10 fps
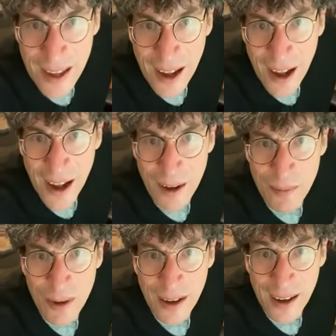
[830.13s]

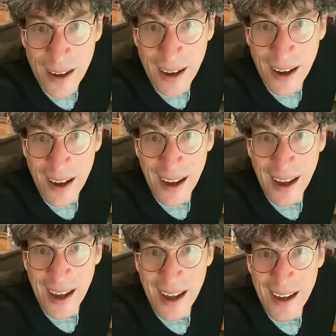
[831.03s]
Um,
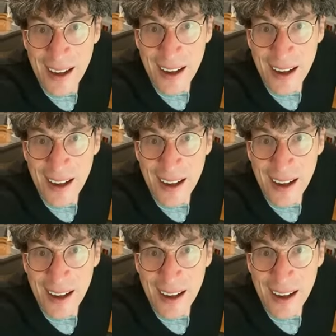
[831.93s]
uh,